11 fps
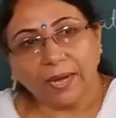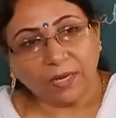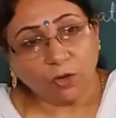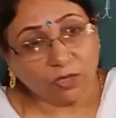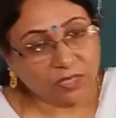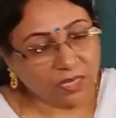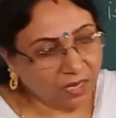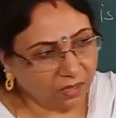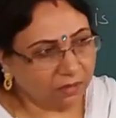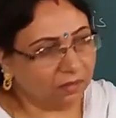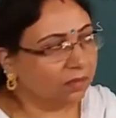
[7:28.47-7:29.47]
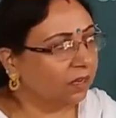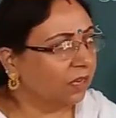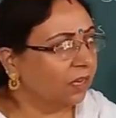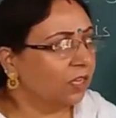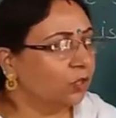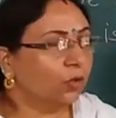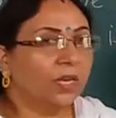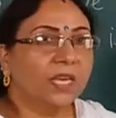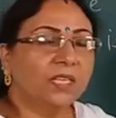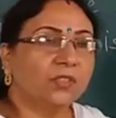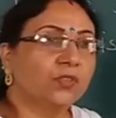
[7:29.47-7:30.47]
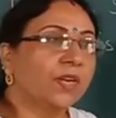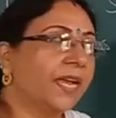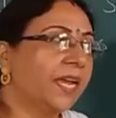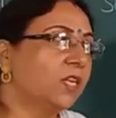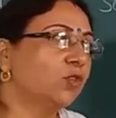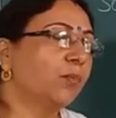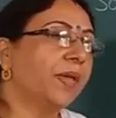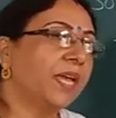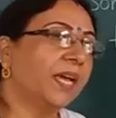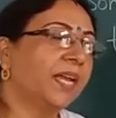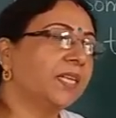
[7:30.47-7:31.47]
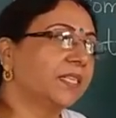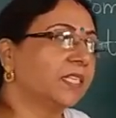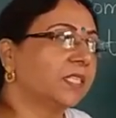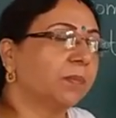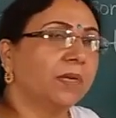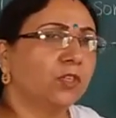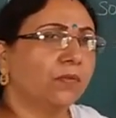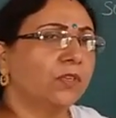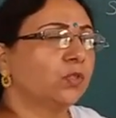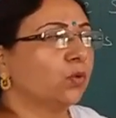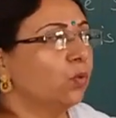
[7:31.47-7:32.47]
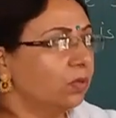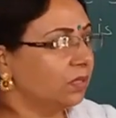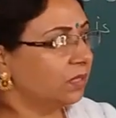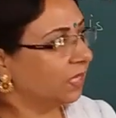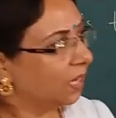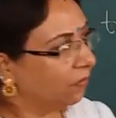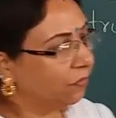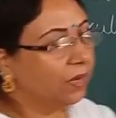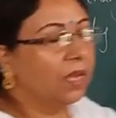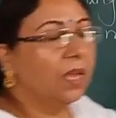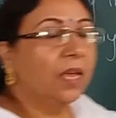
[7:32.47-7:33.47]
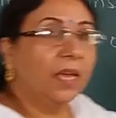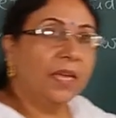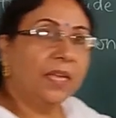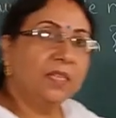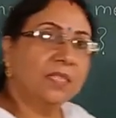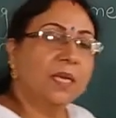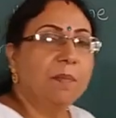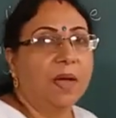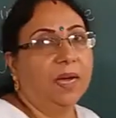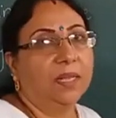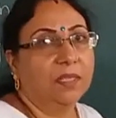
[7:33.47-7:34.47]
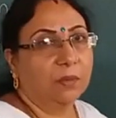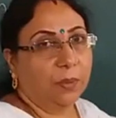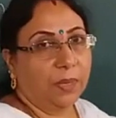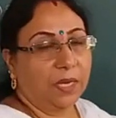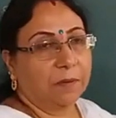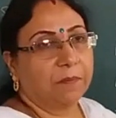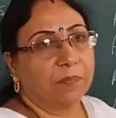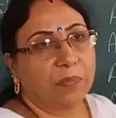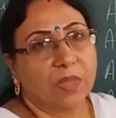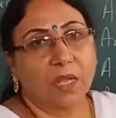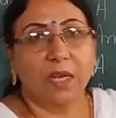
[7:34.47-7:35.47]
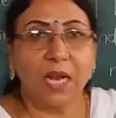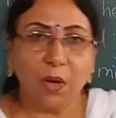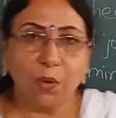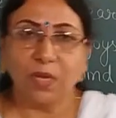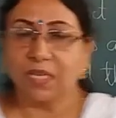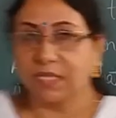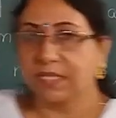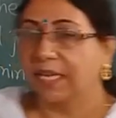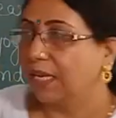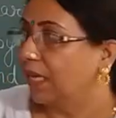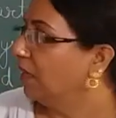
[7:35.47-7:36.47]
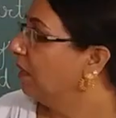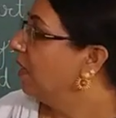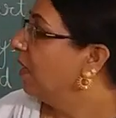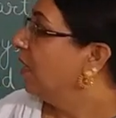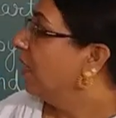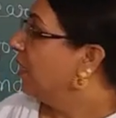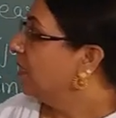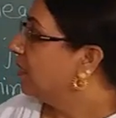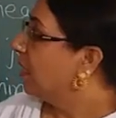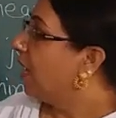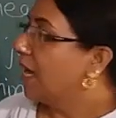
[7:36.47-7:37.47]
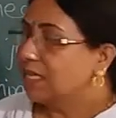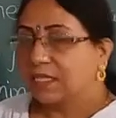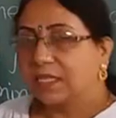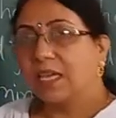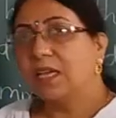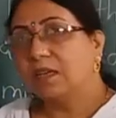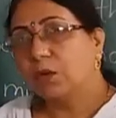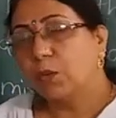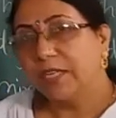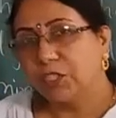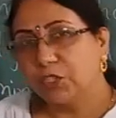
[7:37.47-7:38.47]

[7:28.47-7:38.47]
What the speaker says: why not he? So he is trying to make an assessment of his own self in some other way. Now he's asking